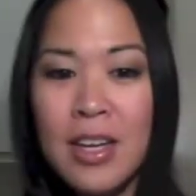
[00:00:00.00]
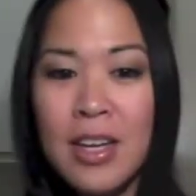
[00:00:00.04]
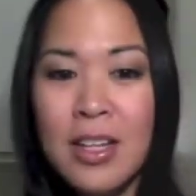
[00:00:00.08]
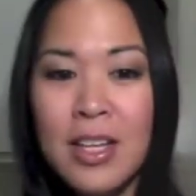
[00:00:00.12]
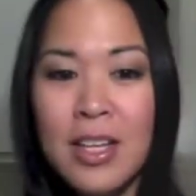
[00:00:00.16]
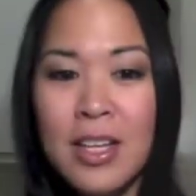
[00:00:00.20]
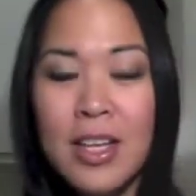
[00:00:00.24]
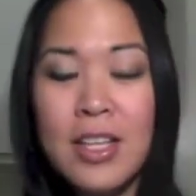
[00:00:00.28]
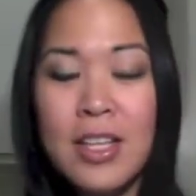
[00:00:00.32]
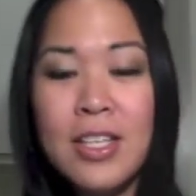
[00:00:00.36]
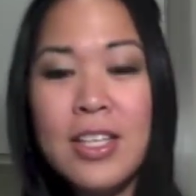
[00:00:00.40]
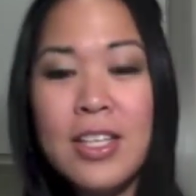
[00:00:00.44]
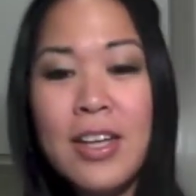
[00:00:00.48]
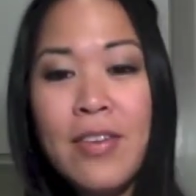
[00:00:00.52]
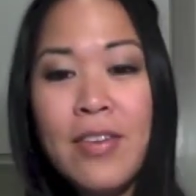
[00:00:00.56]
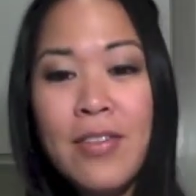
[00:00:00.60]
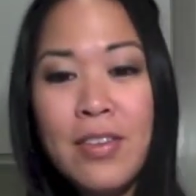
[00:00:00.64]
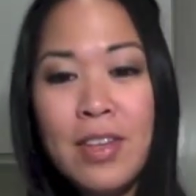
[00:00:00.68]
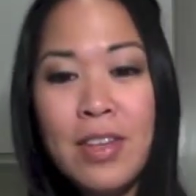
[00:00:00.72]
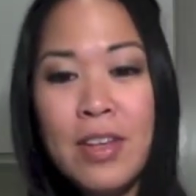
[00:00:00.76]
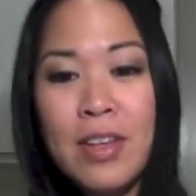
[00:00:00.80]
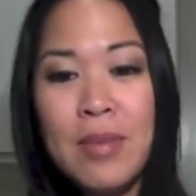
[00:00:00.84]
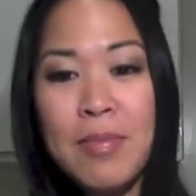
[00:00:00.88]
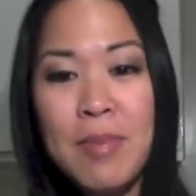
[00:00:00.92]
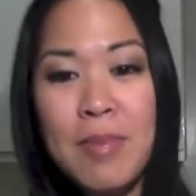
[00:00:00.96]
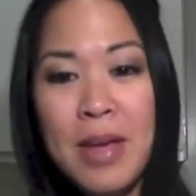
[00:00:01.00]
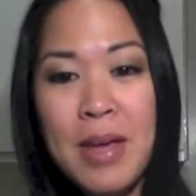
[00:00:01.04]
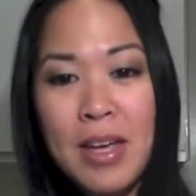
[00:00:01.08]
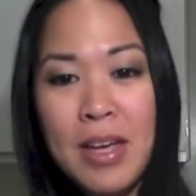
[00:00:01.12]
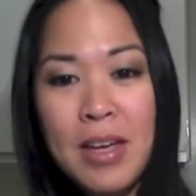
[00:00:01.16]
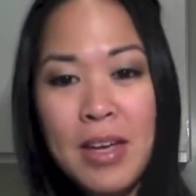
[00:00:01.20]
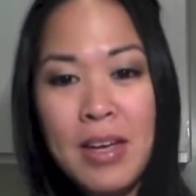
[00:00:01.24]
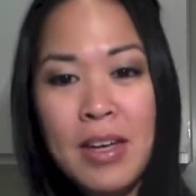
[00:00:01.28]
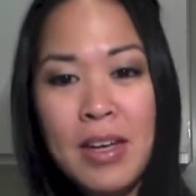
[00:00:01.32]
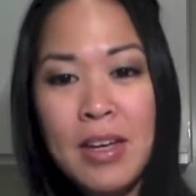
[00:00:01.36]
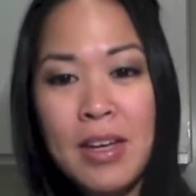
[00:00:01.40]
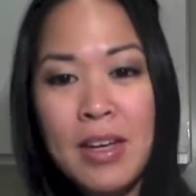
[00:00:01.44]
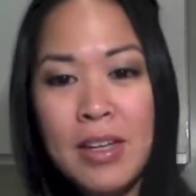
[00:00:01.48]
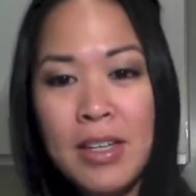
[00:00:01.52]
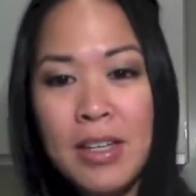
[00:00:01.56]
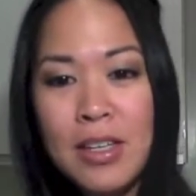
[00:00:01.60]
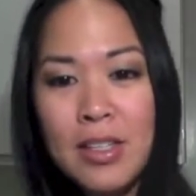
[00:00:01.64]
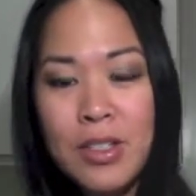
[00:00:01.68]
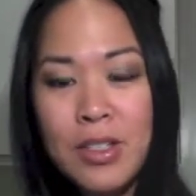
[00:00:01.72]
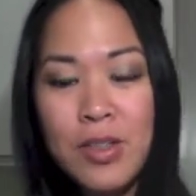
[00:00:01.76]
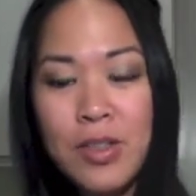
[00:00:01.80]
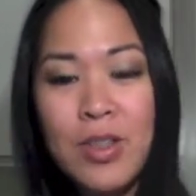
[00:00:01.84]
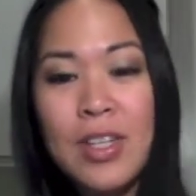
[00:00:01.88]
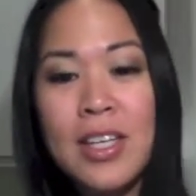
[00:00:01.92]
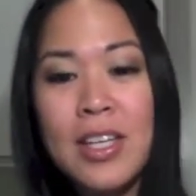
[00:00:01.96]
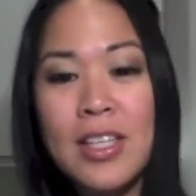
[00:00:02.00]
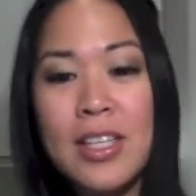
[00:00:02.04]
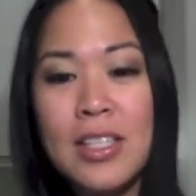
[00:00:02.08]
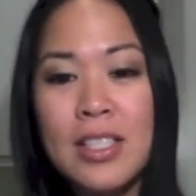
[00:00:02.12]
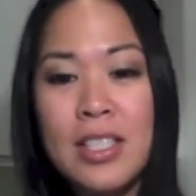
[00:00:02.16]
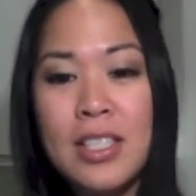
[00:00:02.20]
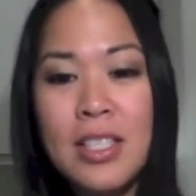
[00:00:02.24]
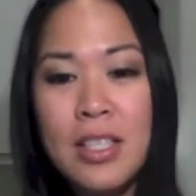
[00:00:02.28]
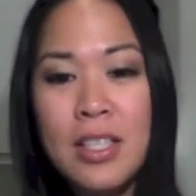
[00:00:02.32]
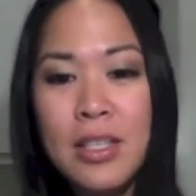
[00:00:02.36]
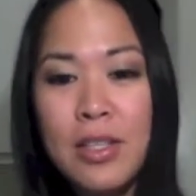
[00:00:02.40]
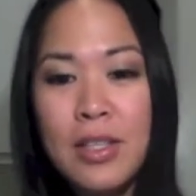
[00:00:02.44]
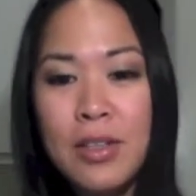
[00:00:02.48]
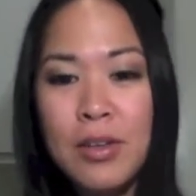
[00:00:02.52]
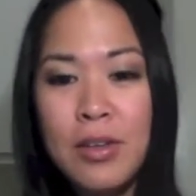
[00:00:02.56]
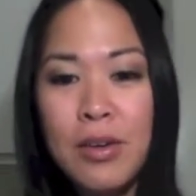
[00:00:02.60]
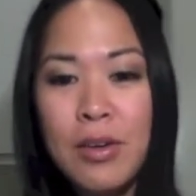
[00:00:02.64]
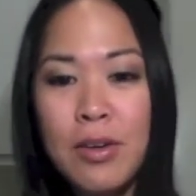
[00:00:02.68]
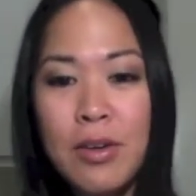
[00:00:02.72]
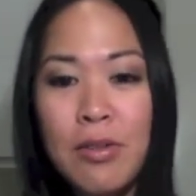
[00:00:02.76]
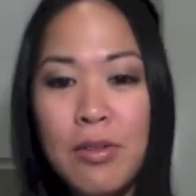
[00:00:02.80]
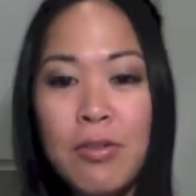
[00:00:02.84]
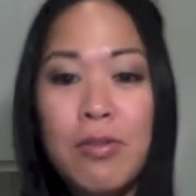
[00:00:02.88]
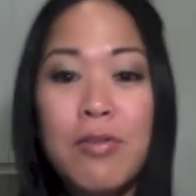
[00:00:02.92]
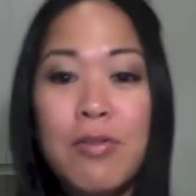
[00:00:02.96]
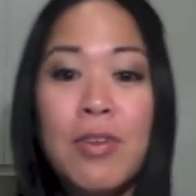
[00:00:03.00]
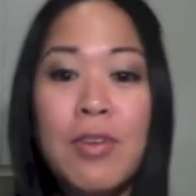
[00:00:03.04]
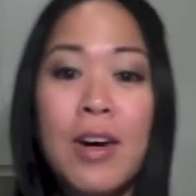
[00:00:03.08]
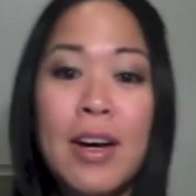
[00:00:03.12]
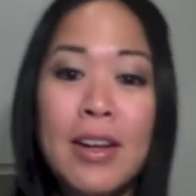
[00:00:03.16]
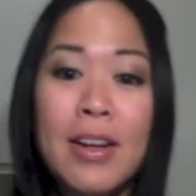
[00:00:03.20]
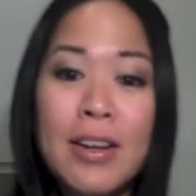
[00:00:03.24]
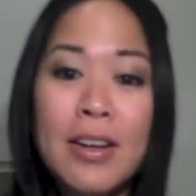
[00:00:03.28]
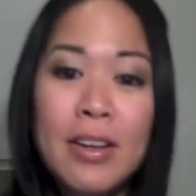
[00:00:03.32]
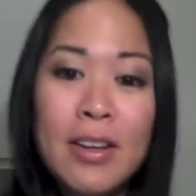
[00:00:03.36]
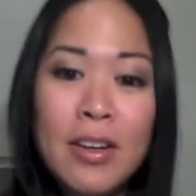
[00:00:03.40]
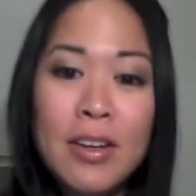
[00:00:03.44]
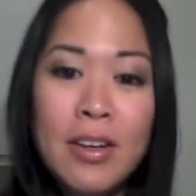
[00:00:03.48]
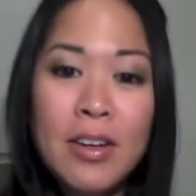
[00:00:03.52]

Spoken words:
They definitely make drinking tea fun,